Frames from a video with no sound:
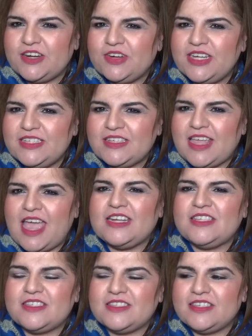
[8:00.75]
it,
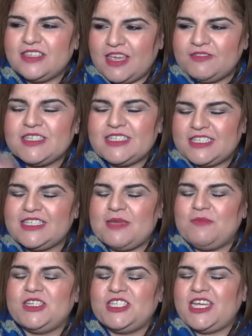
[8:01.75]
and you have to just
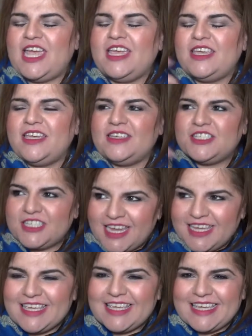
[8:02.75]
keep on
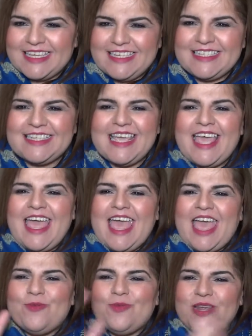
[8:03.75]
shaking it,
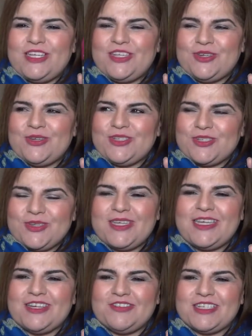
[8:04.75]
and when you do
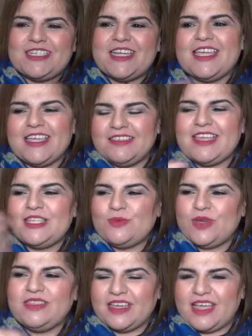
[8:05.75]
hear it shaking, that's
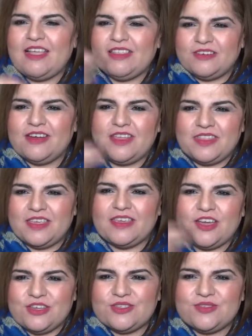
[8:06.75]
when the colour, I think,
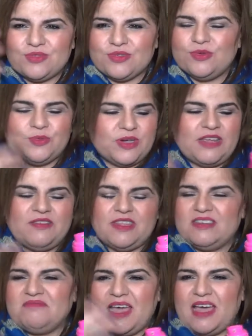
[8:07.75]
goes through whatever
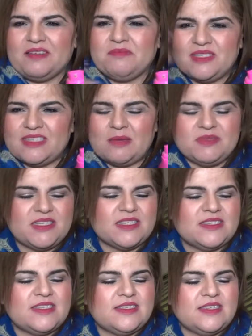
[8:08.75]
the other
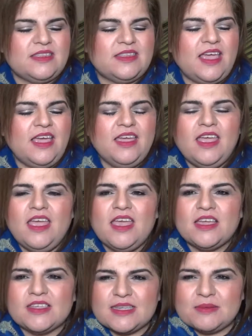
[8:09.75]
substance is in there,
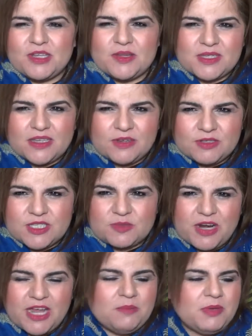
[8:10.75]
because sometimes it can
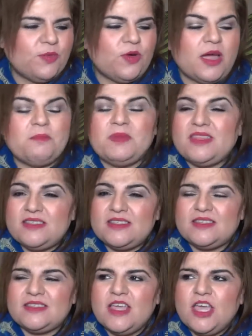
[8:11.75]
spray a bit white. But this
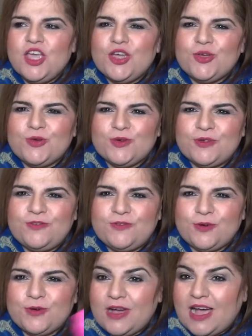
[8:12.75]
is good
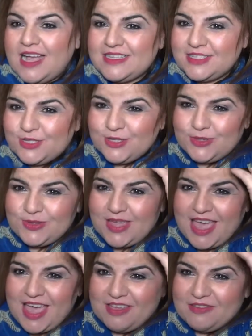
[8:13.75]
for us who
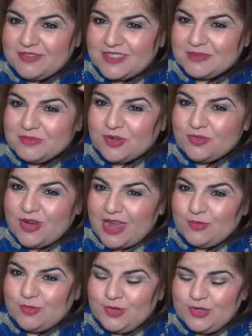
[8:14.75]
have some
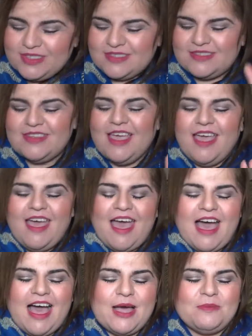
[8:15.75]
grey roots.
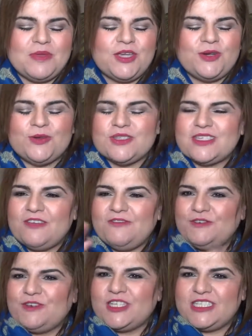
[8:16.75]
It also,
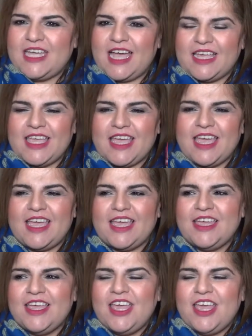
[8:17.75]
if you've got dark
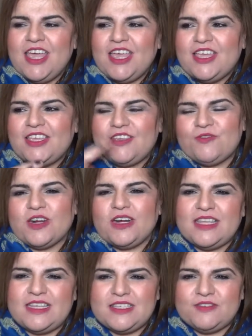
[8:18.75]
hair, you've got
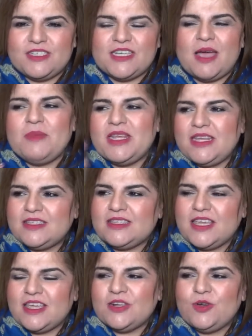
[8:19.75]
a less of a chance. I mean,
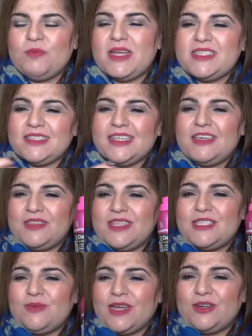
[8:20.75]
it can almost leave,
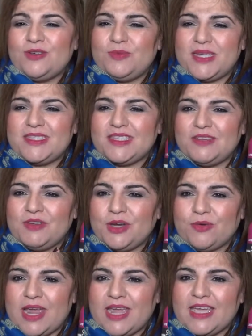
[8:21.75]
this one can almost leave a
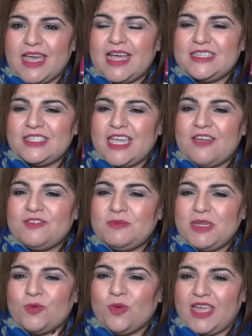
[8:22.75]
grey cast. You have to
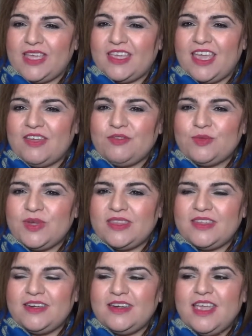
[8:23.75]
be quite careful
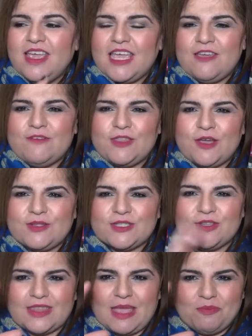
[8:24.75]
with it, even though it's
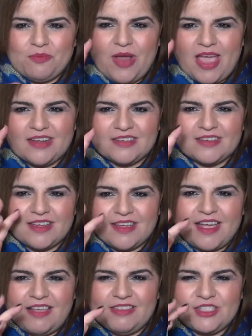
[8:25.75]
got that brown
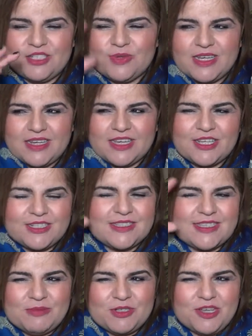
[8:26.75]
colour to it. It can
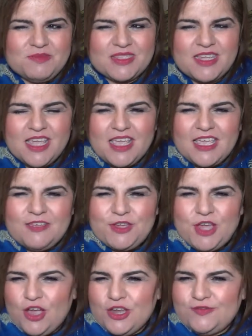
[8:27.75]
sometimes, if
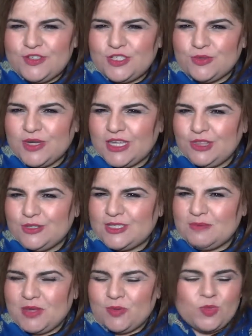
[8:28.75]
you overdo it, it
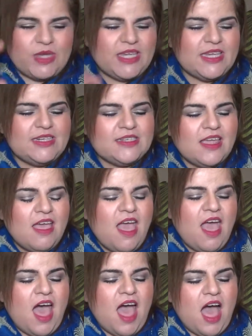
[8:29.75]
looks a bit weird.
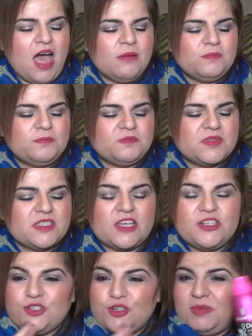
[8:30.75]

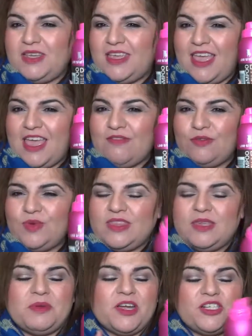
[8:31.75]
So do be careful
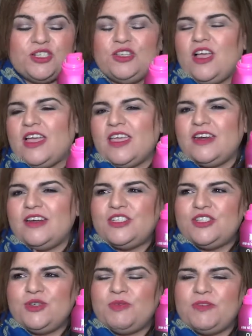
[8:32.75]
with it, but I do like it, and I
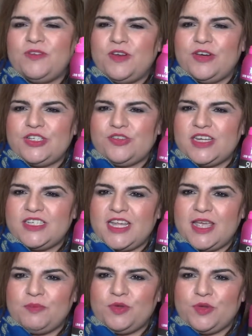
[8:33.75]
do prefer a dry
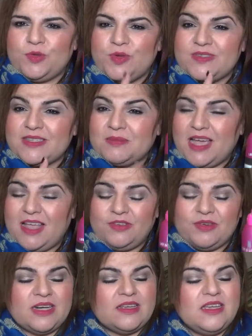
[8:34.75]
shampoo with some
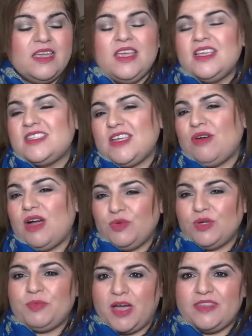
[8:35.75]
colour in it. So I
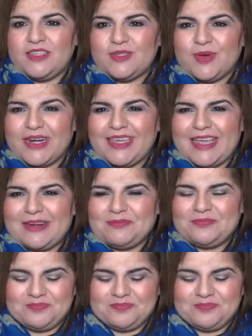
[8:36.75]
would buy this one again.